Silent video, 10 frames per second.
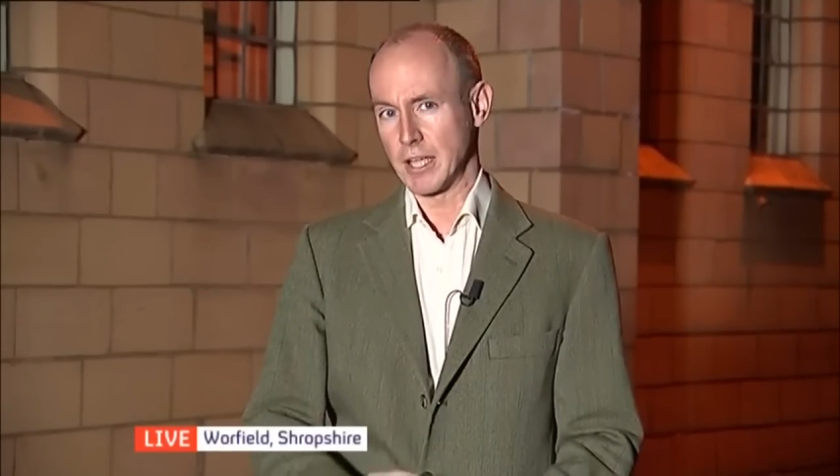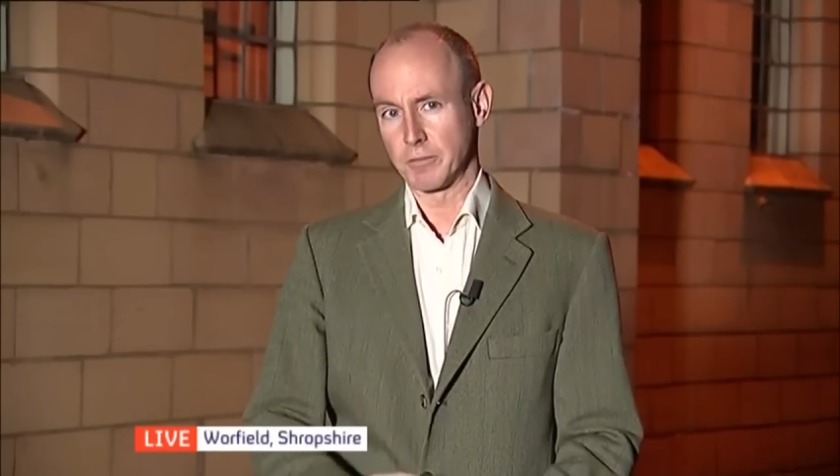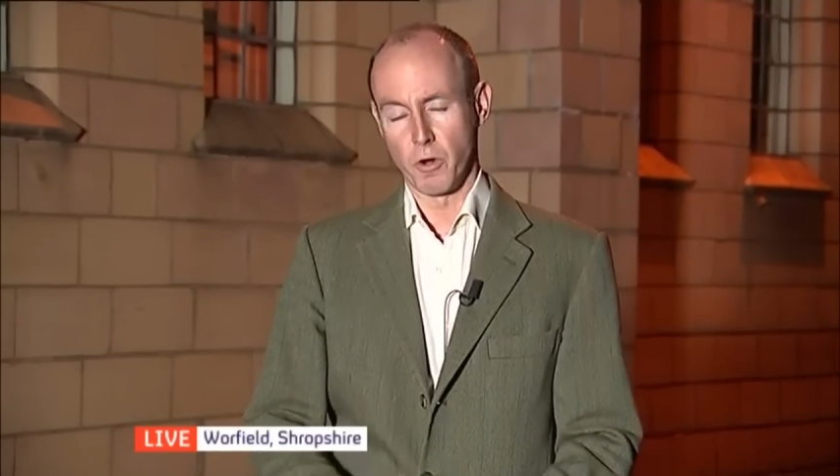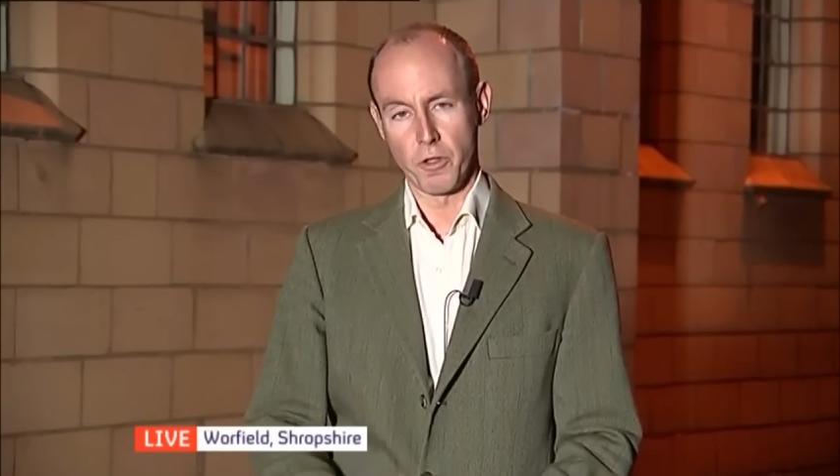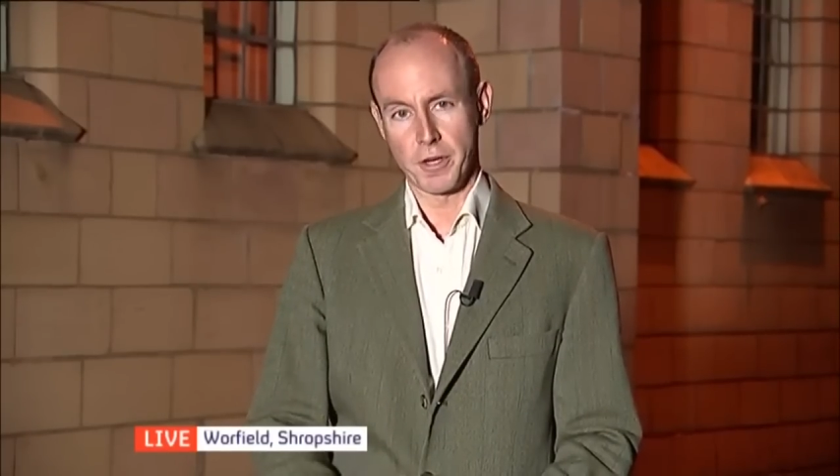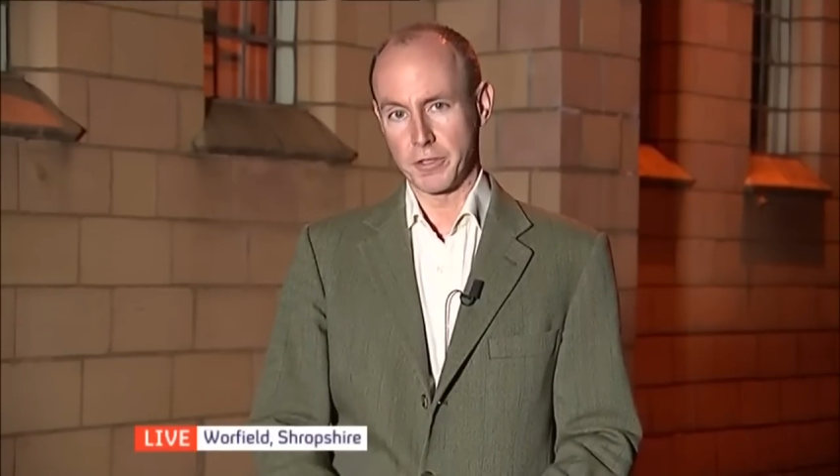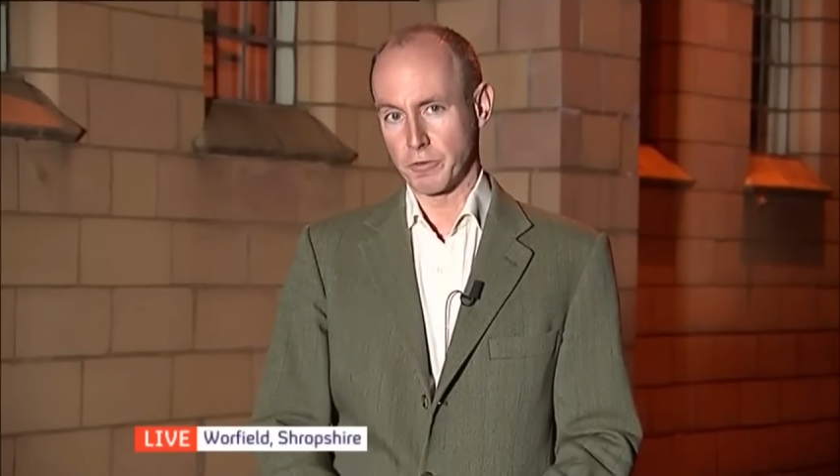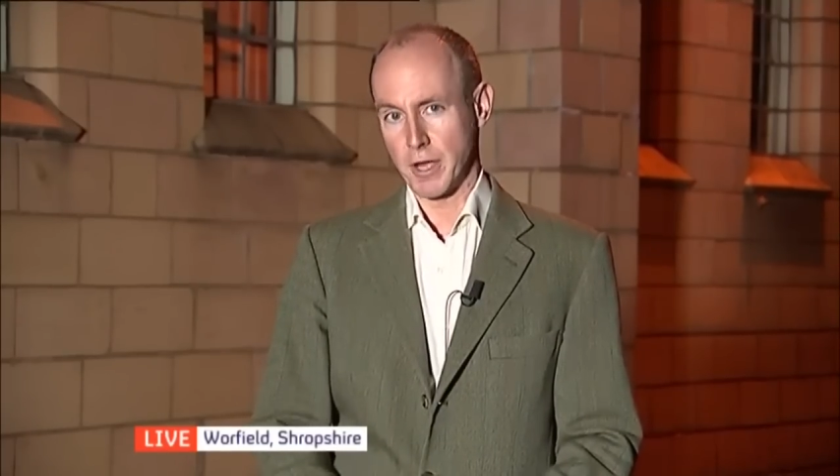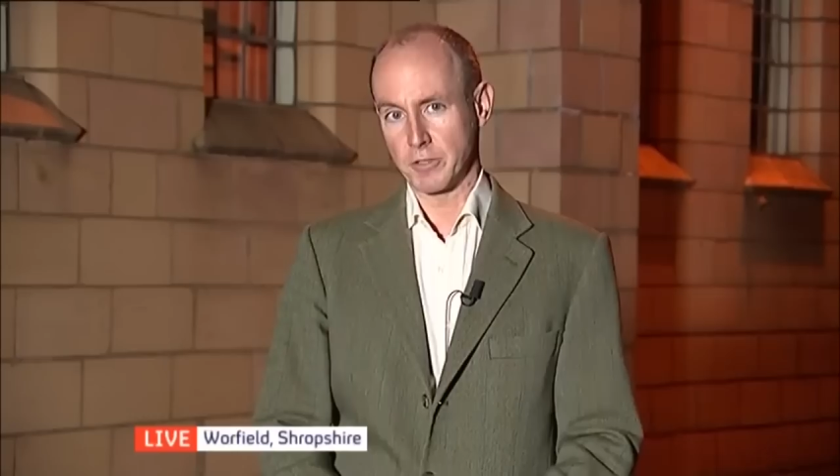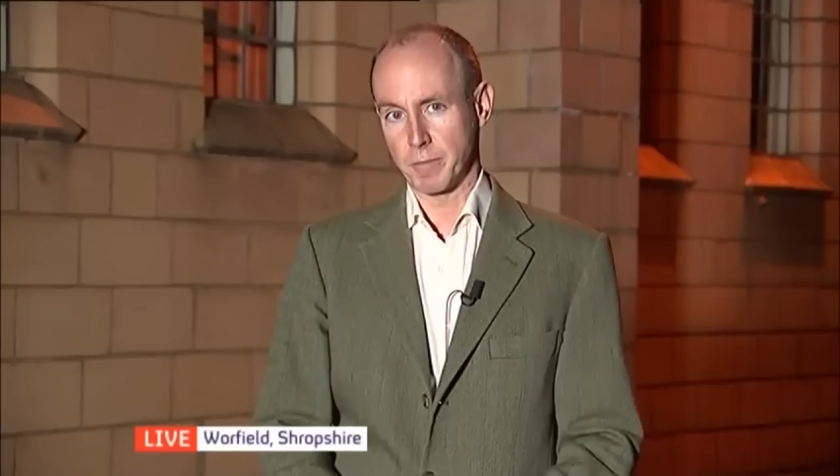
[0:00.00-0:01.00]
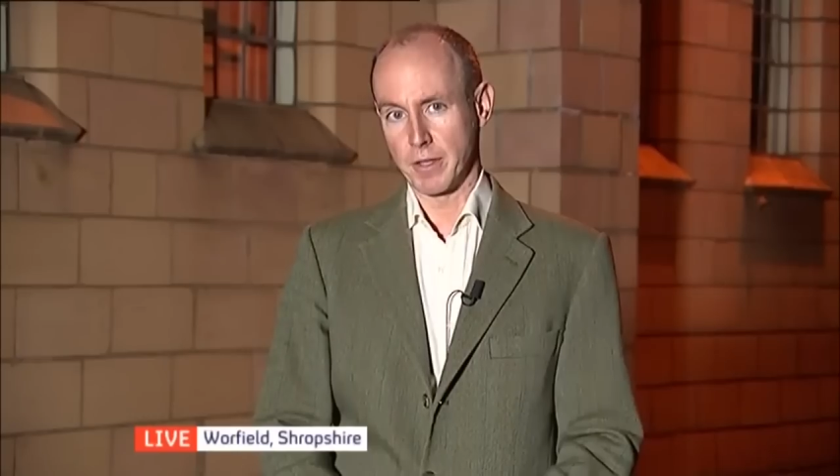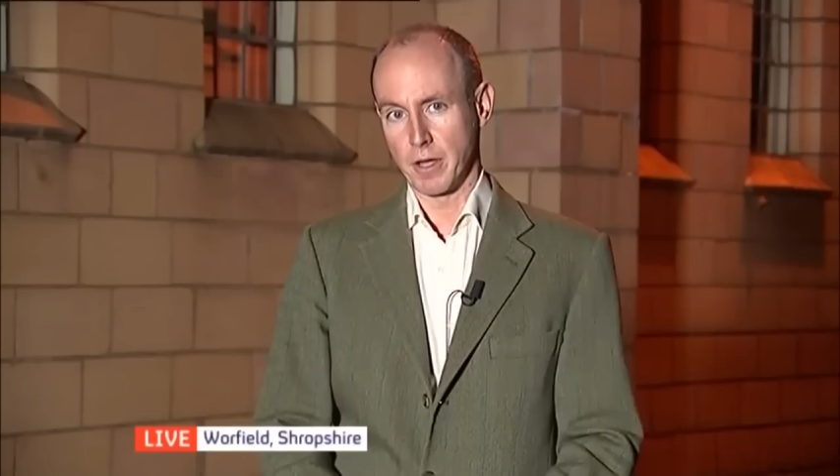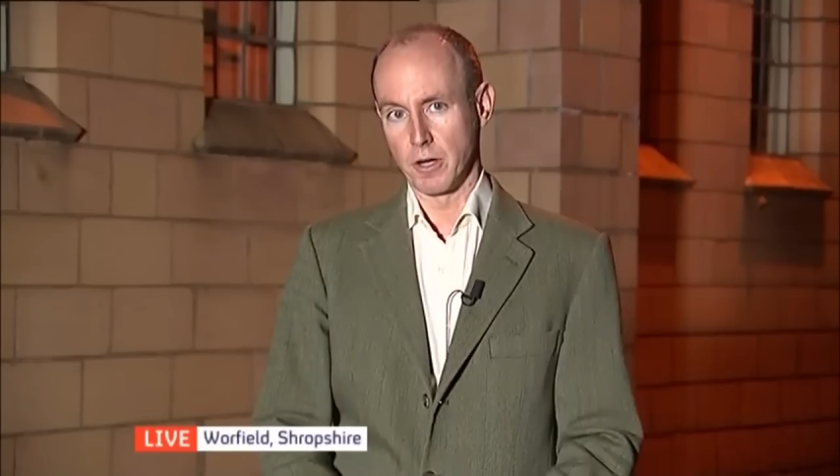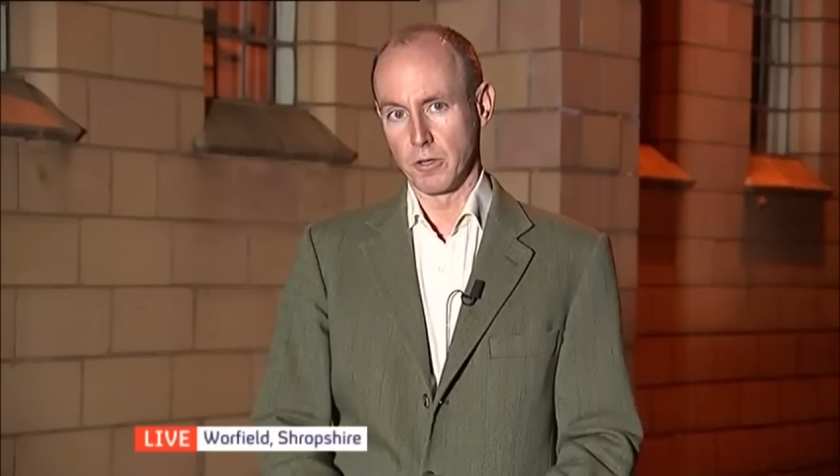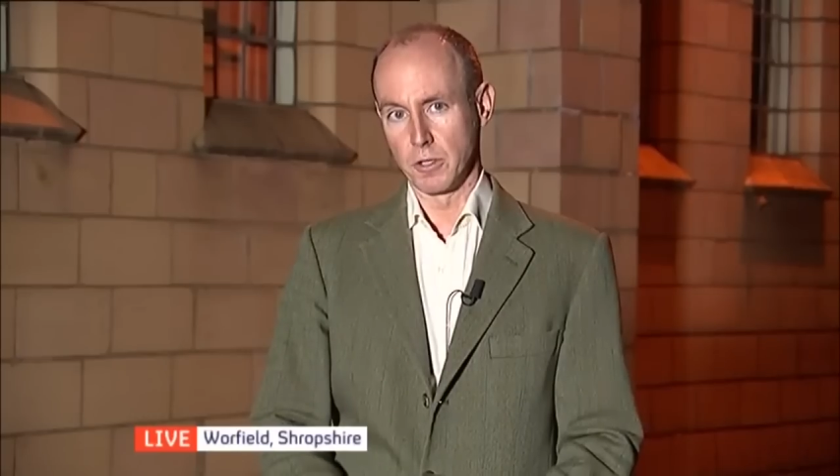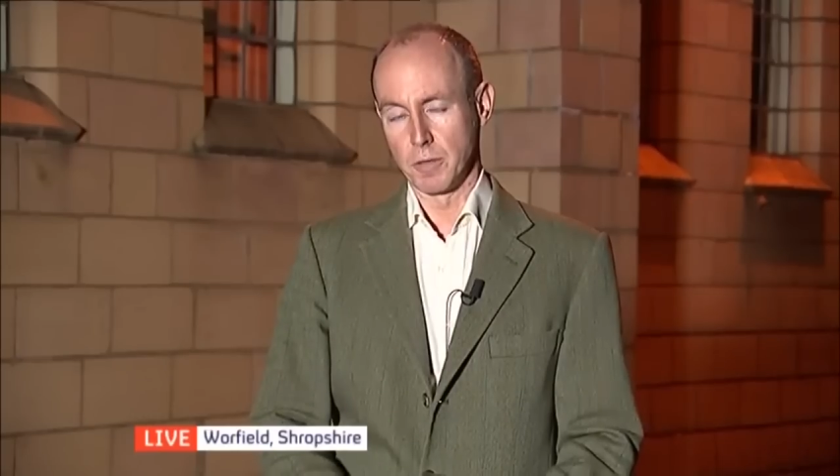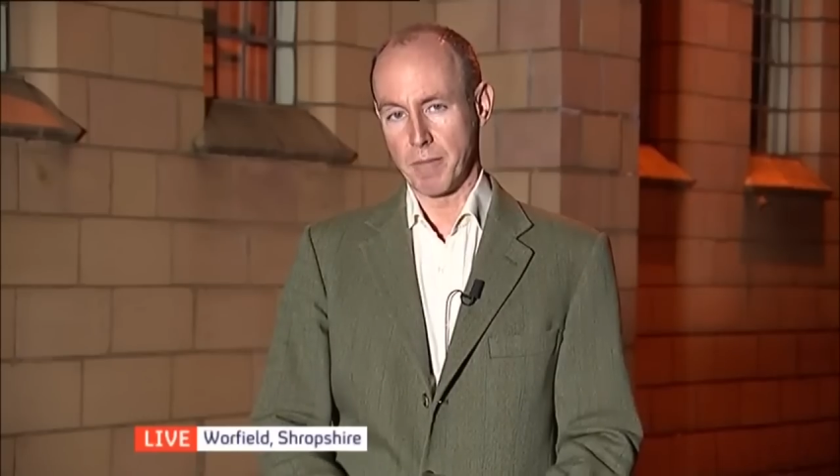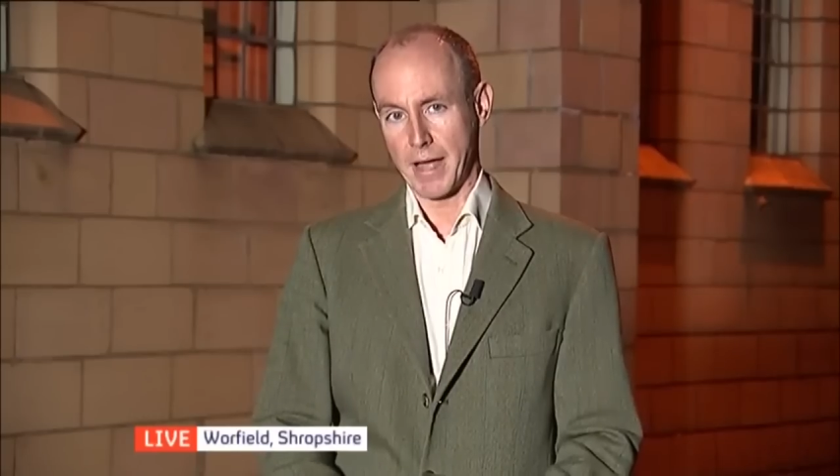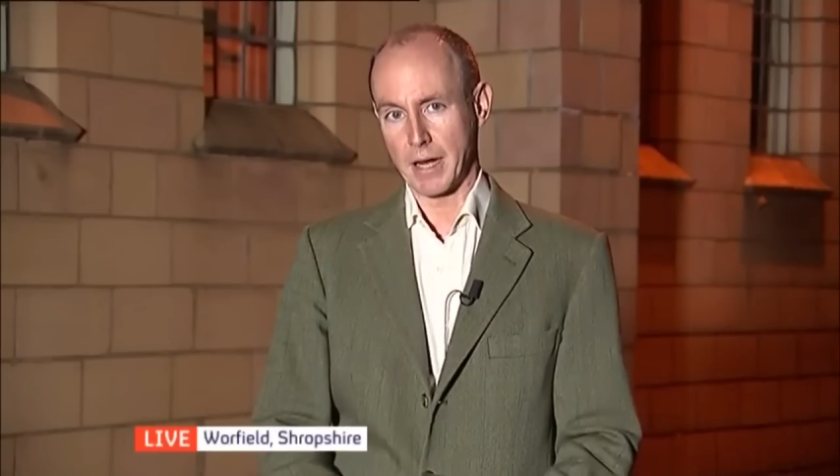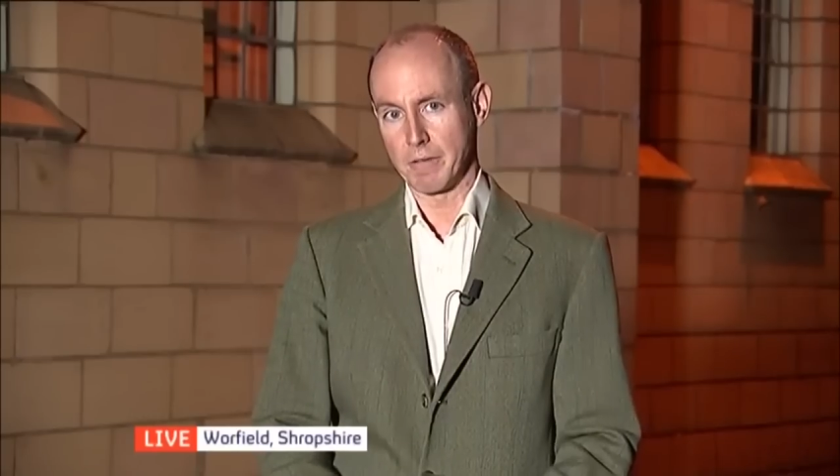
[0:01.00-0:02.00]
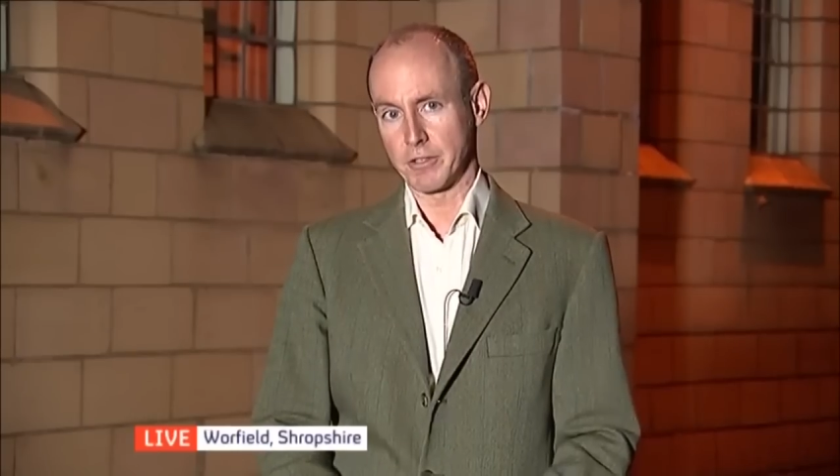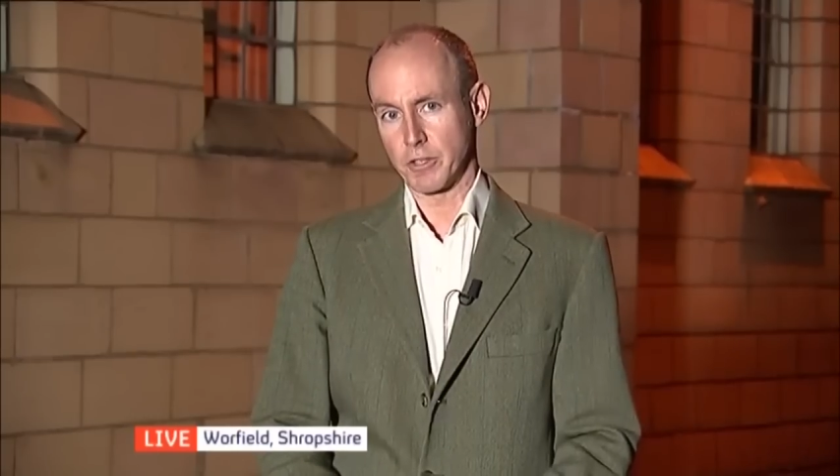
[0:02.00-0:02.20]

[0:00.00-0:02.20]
It's more than is raised by the whole bank levy.